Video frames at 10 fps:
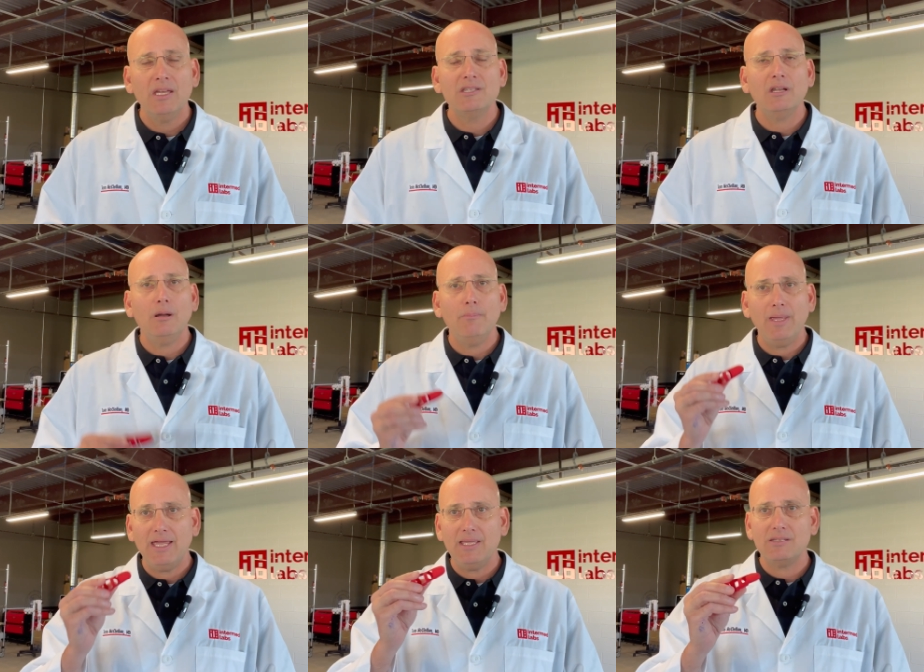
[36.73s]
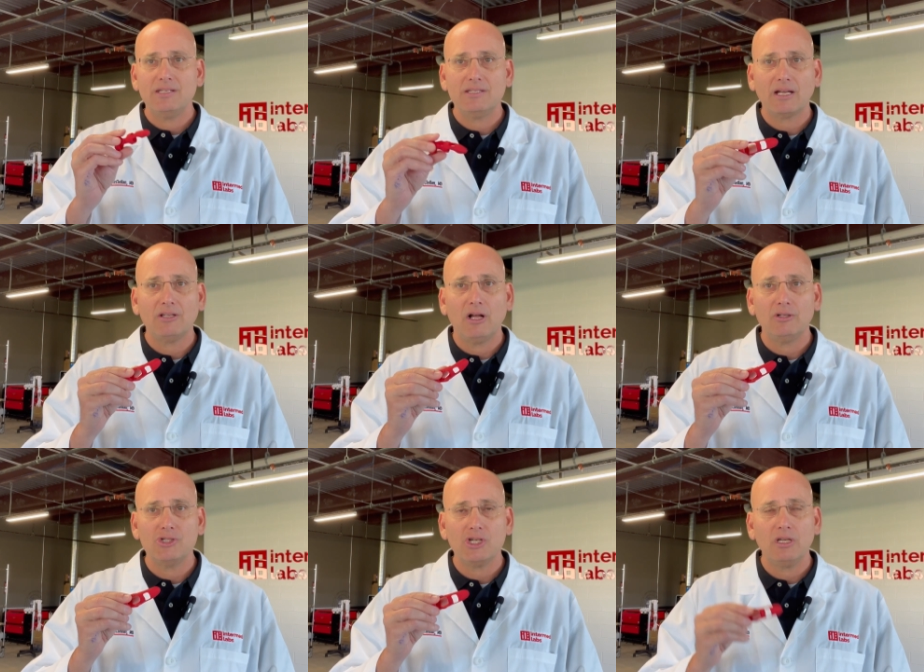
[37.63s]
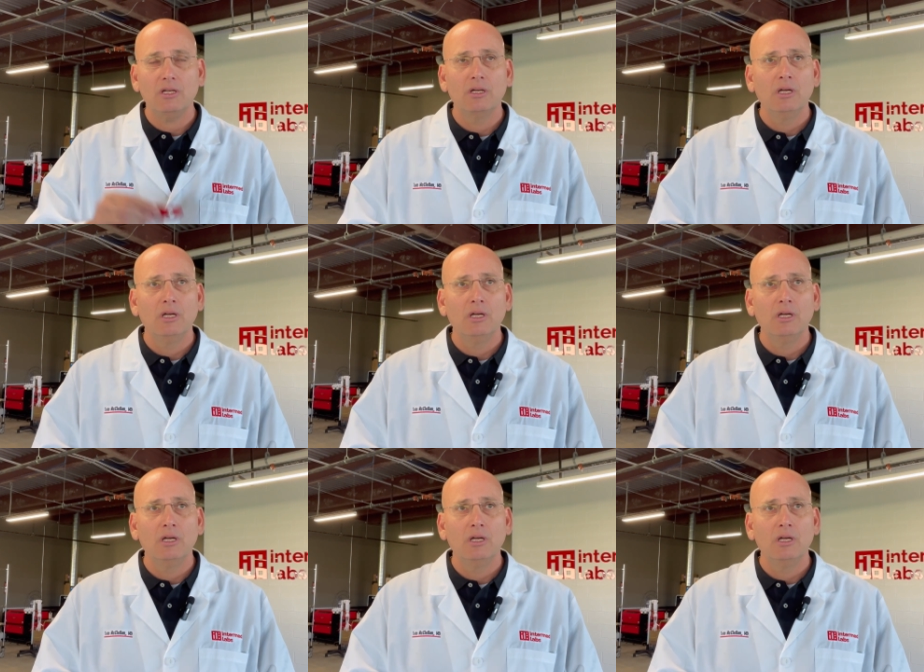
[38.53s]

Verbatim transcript: is an amazing technology.